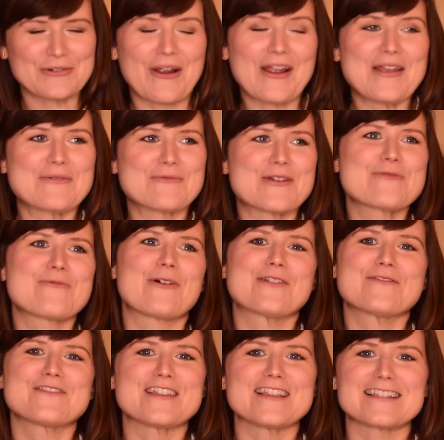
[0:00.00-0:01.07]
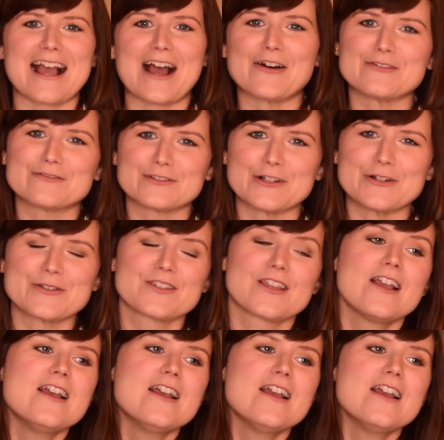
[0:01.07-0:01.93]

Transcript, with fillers: right, with one of these outflows.